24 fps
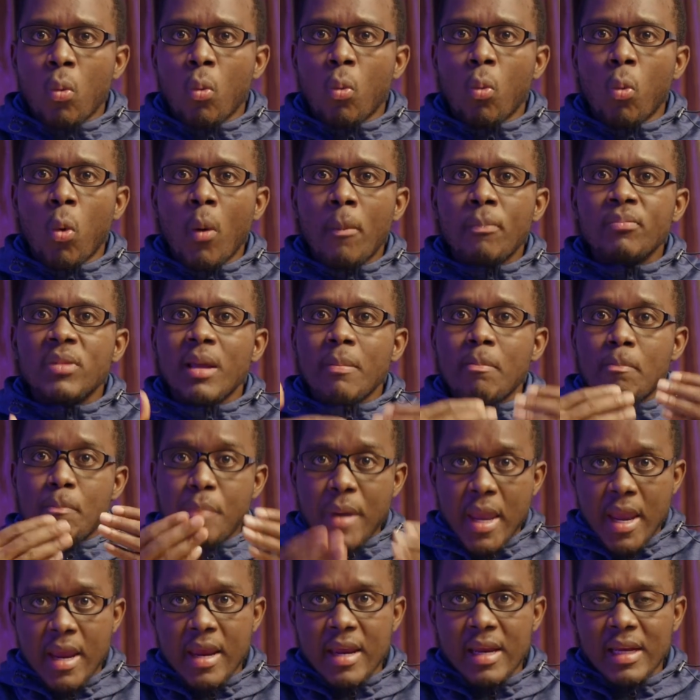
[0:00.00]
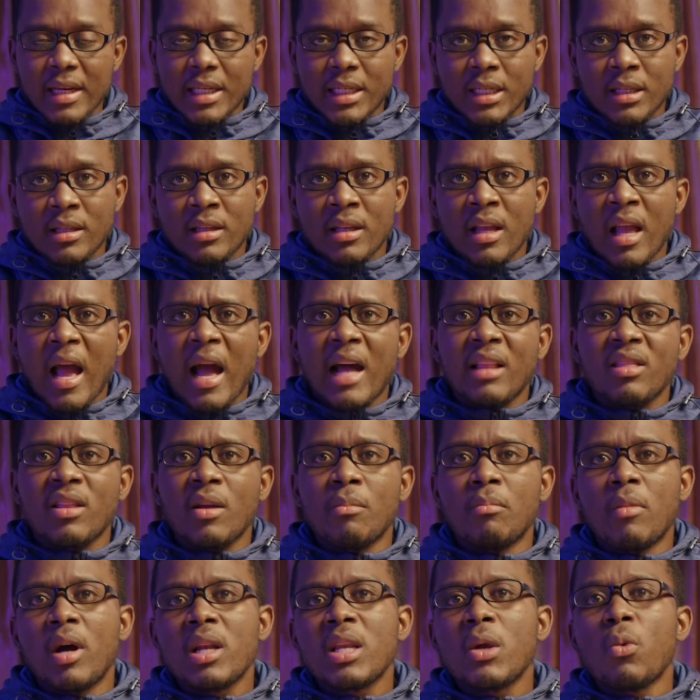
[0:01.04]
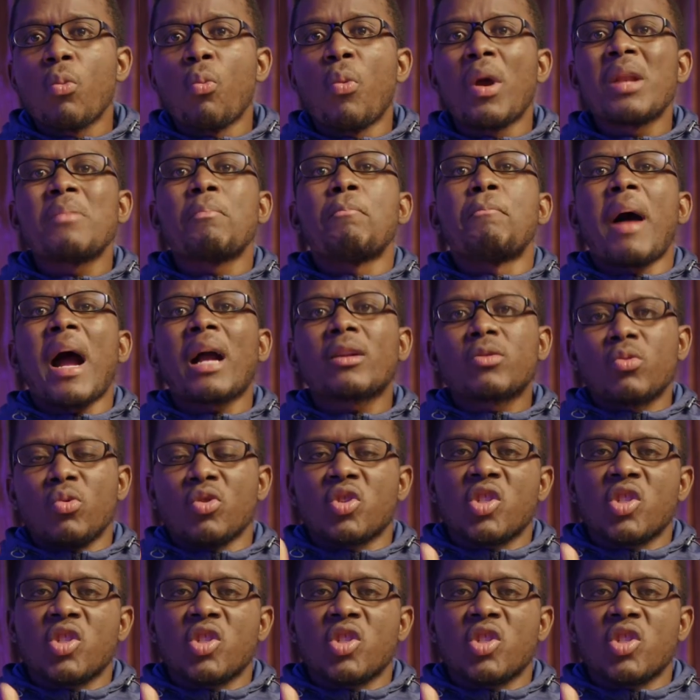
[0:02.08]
whom they paid and the money went back to